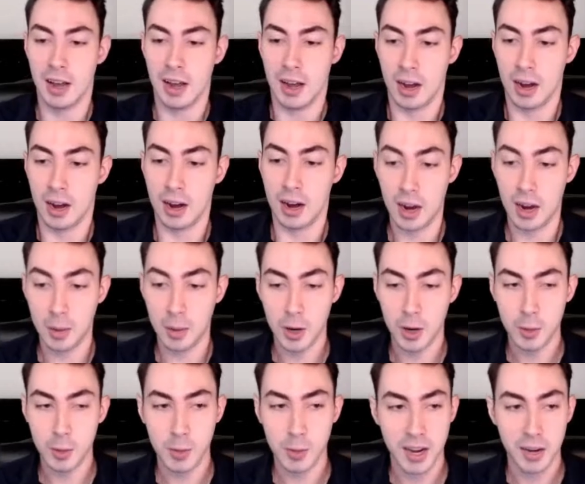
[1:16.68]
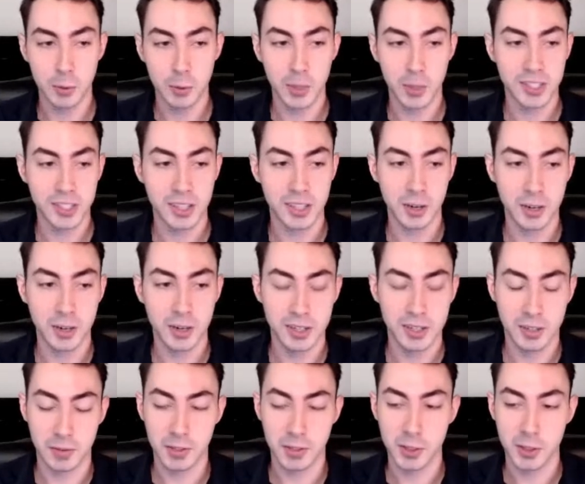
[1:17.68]
Among my recent
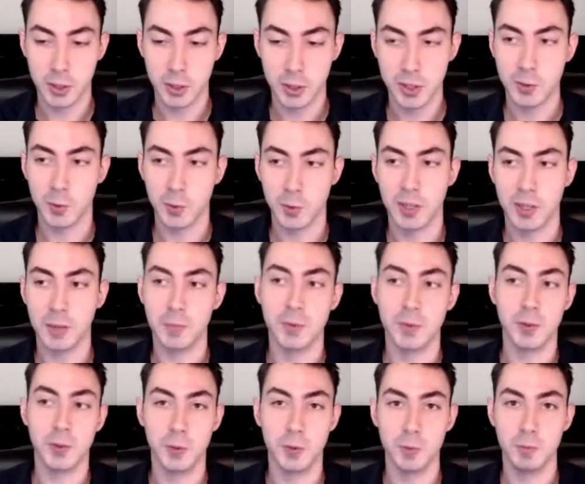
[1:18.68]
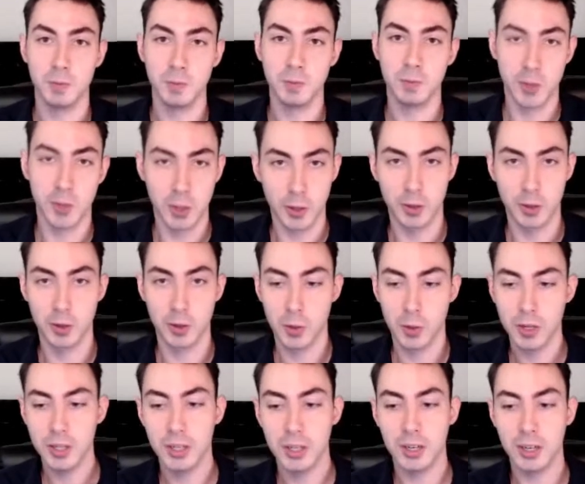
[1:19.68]
areas of interest when it comes to security
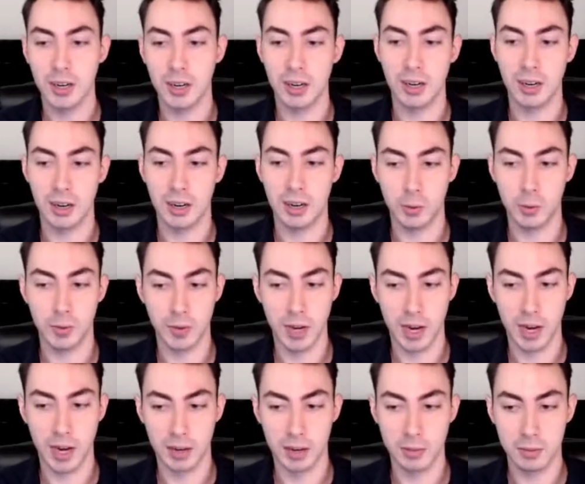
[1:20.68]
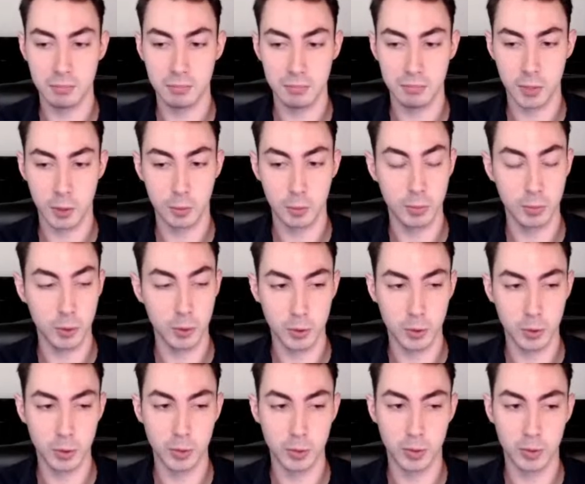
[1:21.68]
work, we've got
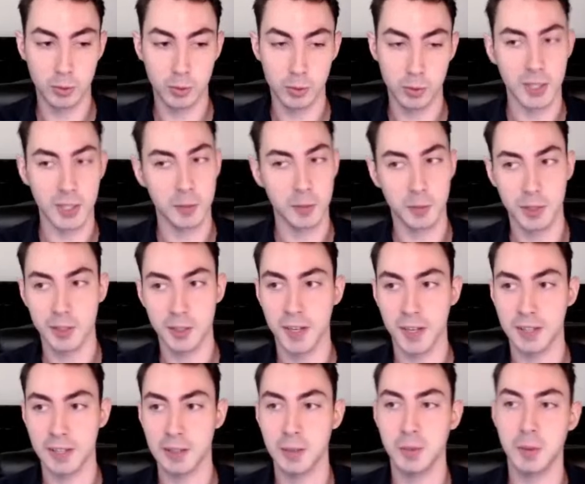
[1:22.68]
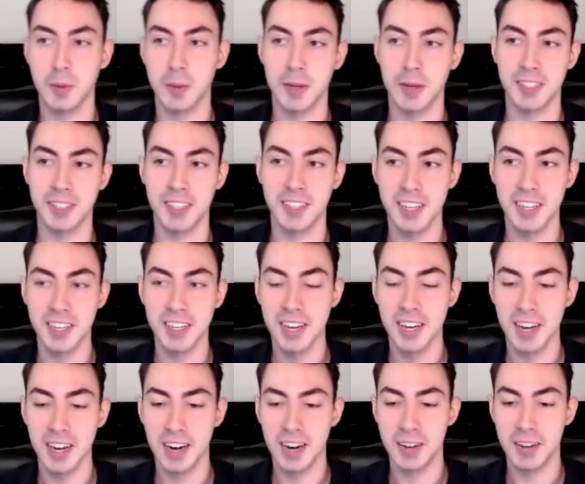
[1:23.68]
Bluetooth, which I'll be talking a little bit about today,
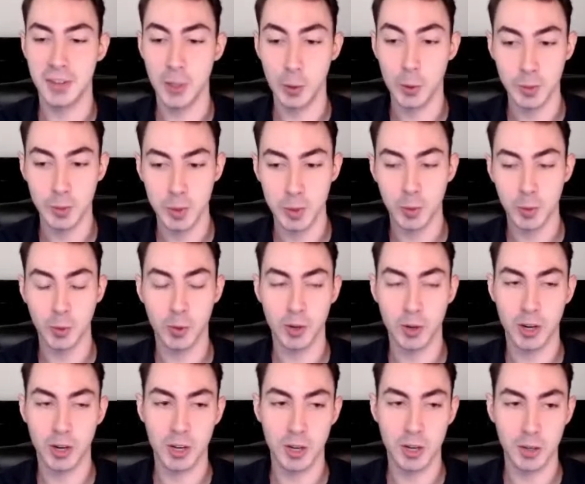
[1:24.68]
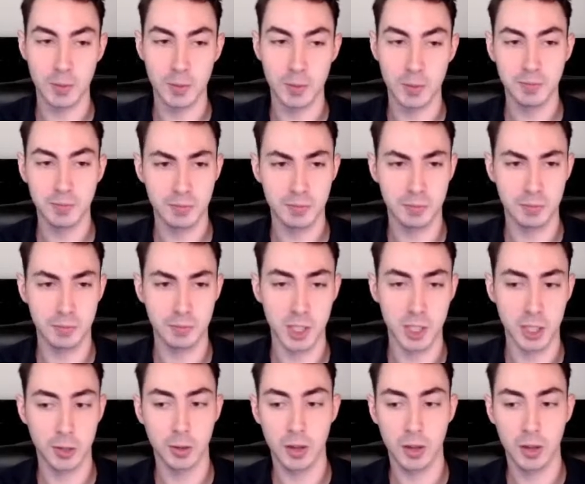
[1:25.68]
the USB protocol,
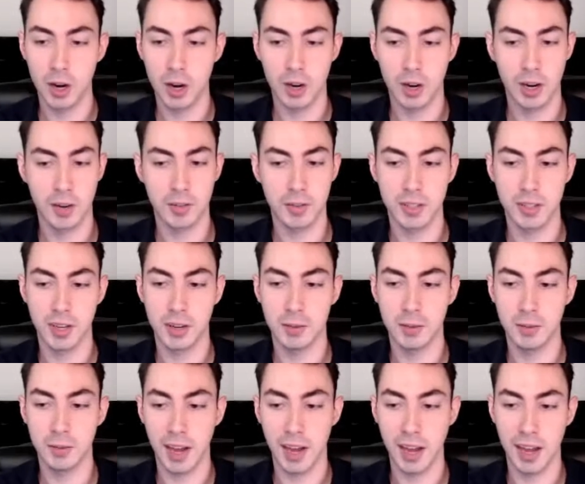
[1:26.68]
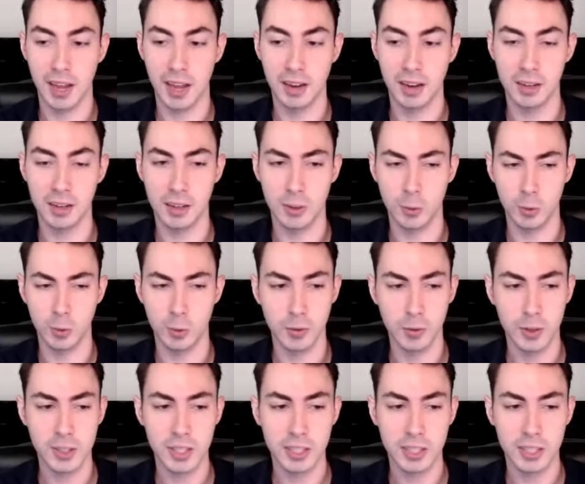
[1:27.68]
general RF stuff, and
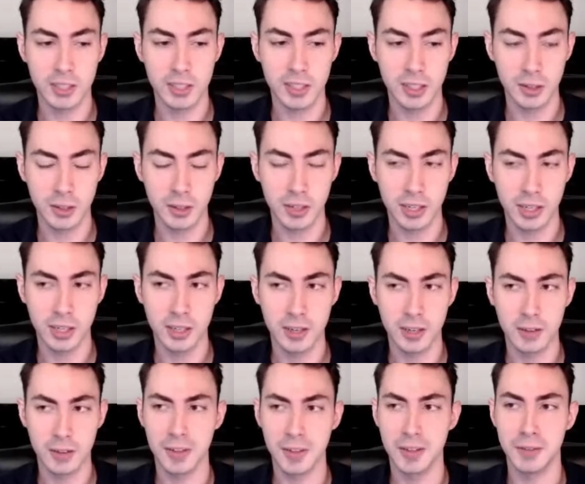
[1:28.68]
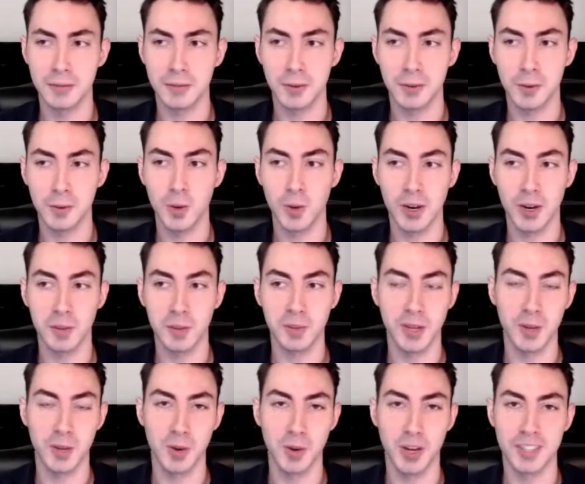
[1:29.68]
reverse engineering the firmware
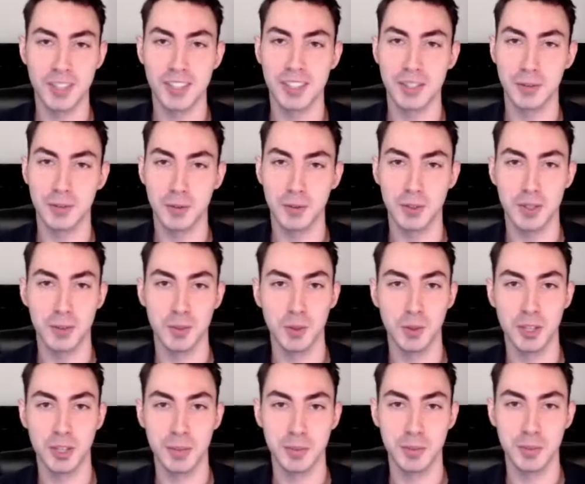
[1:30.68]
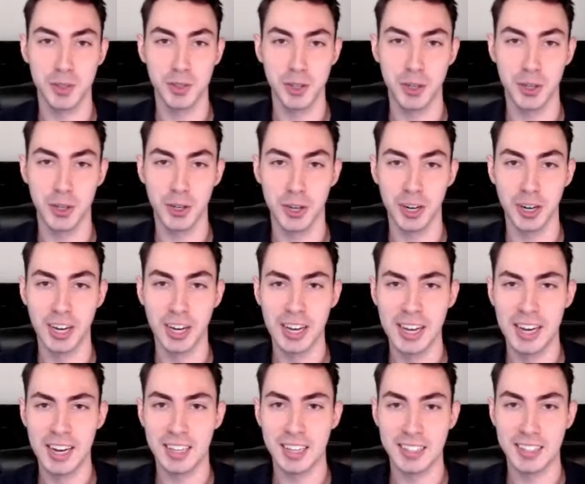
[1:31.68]
update process for some really obscure
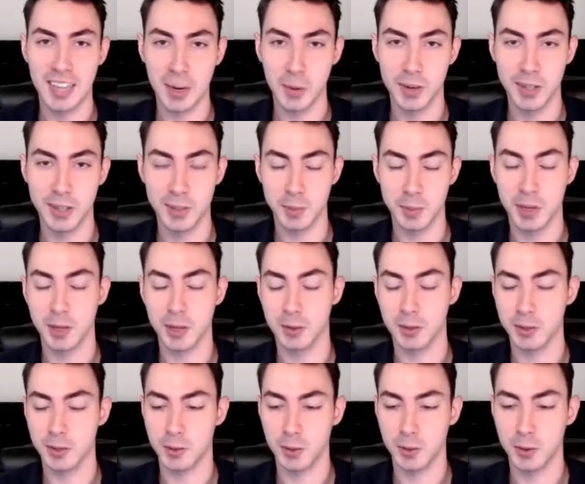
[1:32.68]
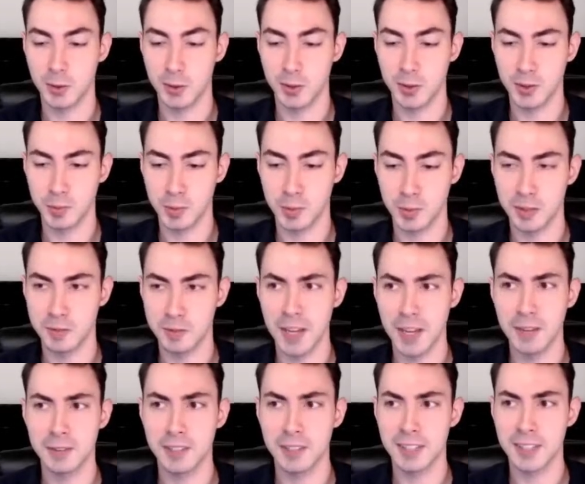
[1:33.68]
Taiwanese microcontrollers. But
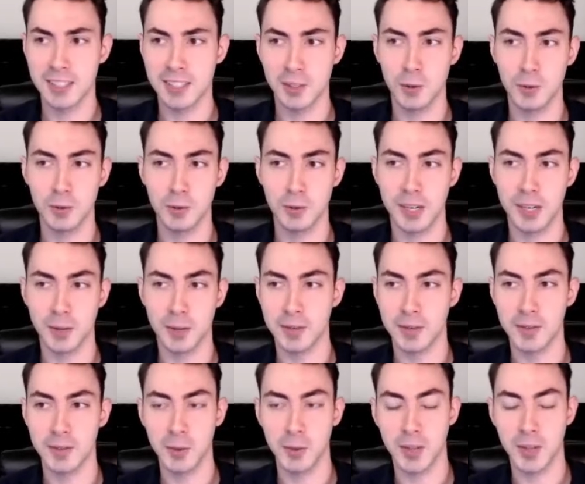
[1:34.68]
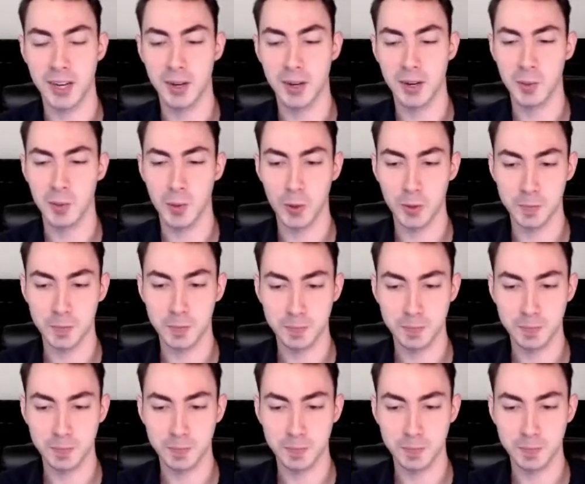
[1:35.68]
thankfully that's over. I don't have to do that anymore.